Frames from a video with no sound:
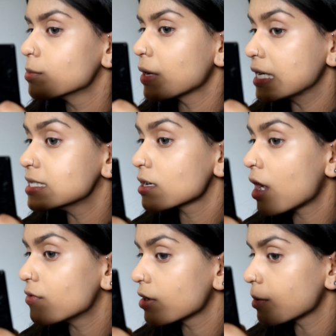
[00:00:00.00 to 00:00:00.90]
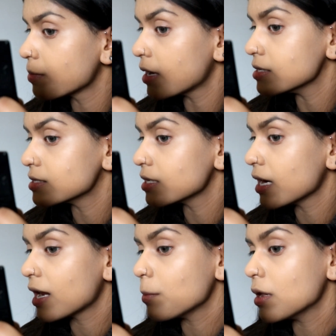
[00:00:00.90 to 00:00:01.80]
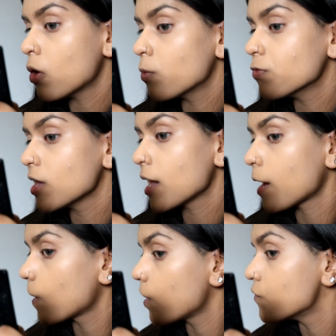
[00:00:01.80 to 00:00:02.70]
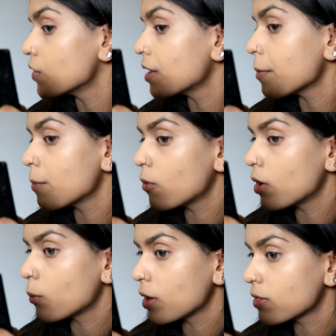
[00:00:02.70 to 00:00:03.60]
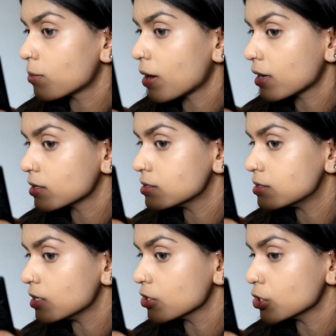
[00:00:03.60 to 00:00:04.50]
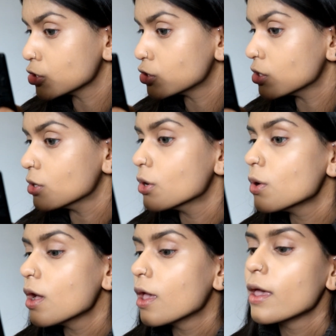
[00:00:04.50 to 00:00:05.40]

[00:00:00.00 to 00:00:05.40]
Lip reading: But it did cover up nicely, and I mean, hopefully I can cover it up more with my concealer too.